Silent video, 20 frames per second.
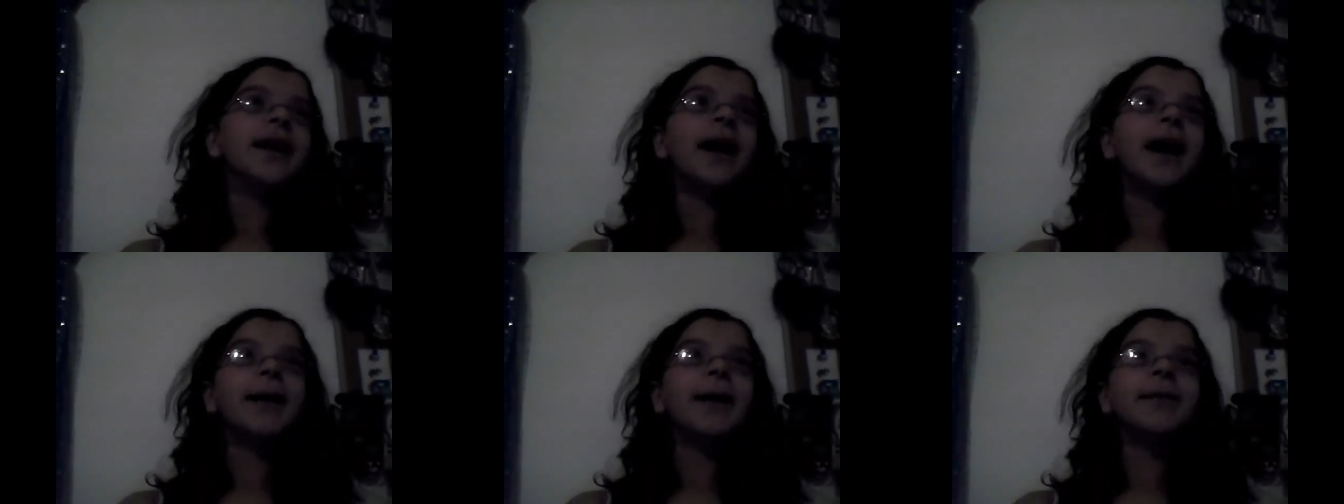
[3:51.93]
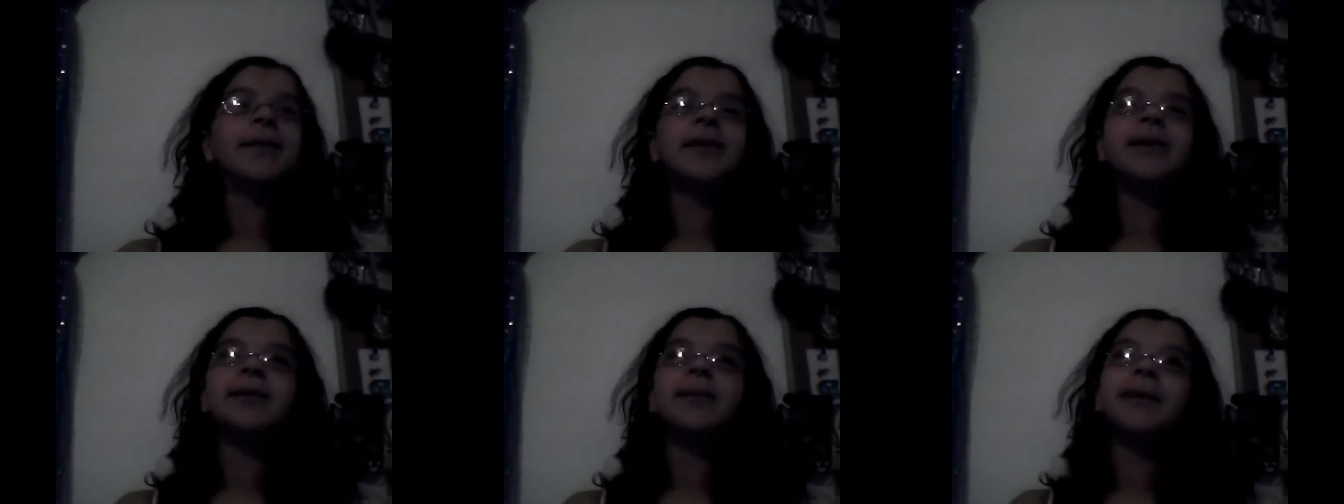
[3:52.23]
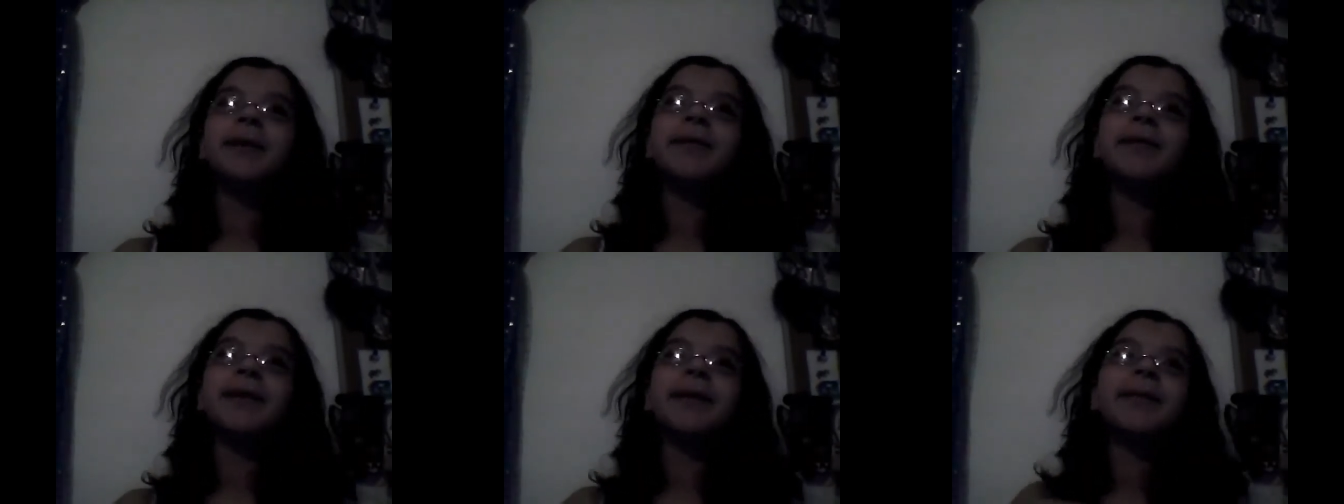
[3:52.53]
I'm going to
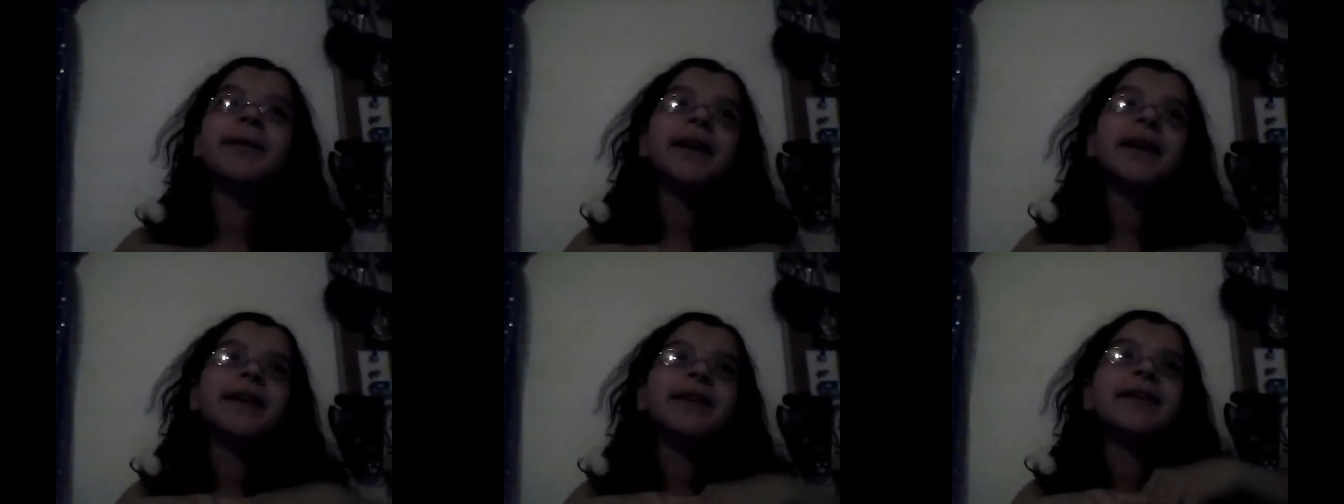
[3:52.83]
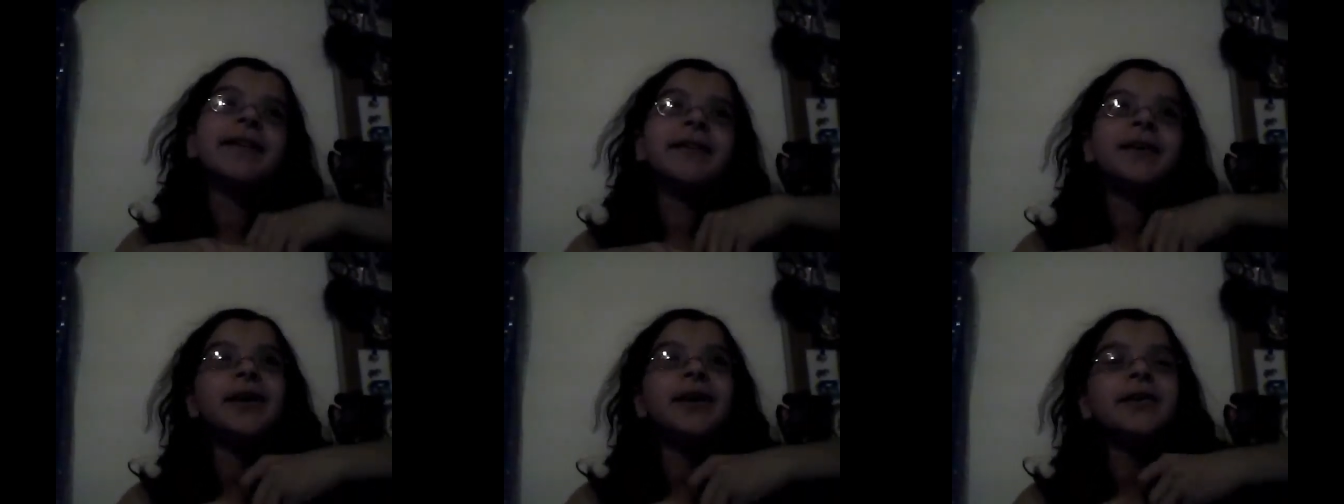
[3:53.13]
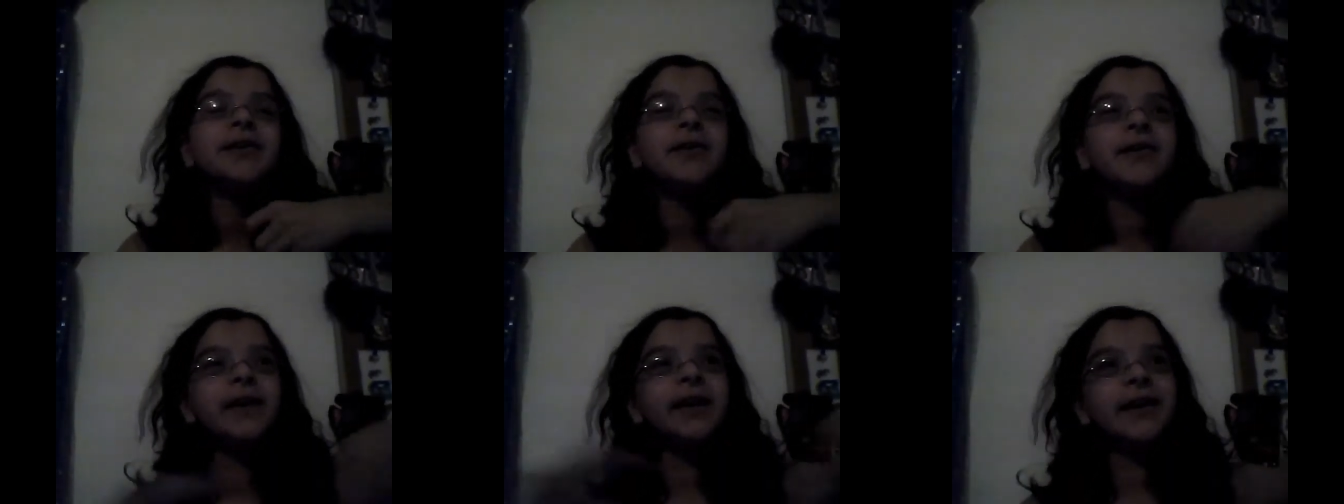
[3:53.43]
be filming on this
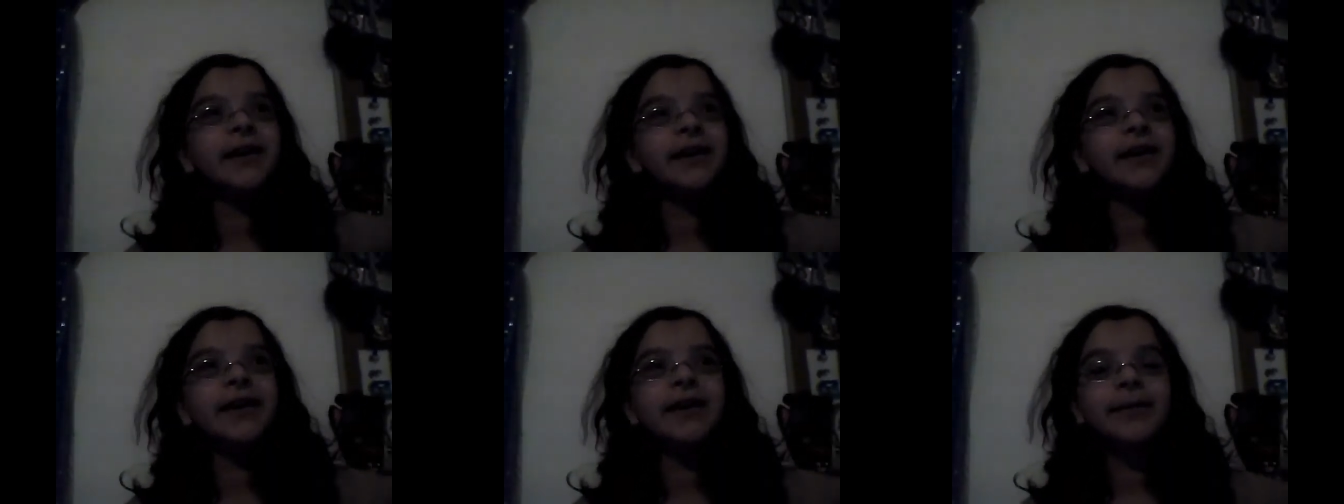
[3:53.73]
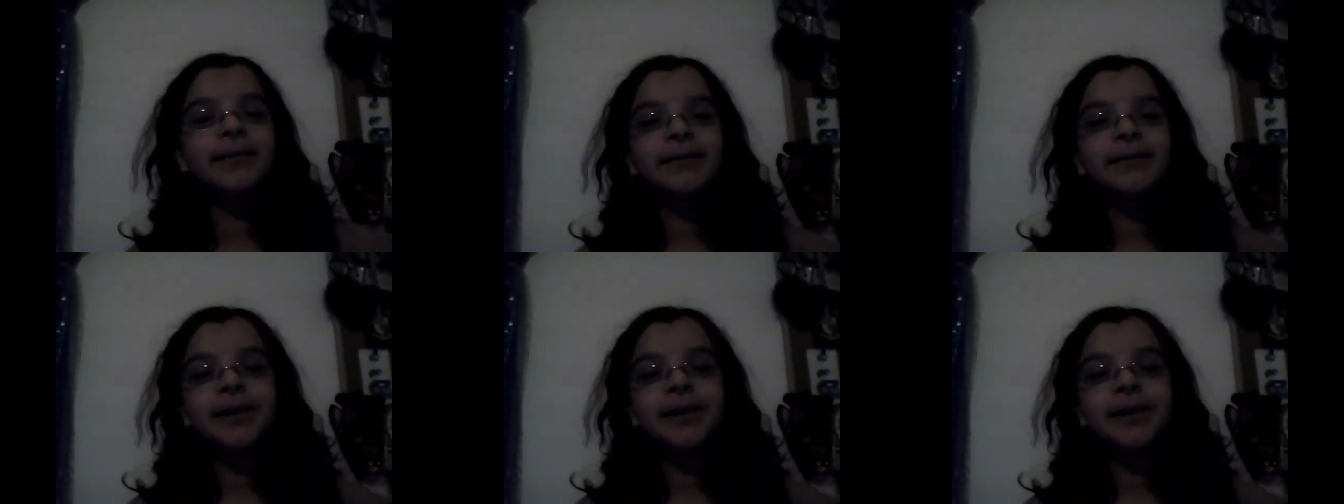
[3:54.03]
huge field near,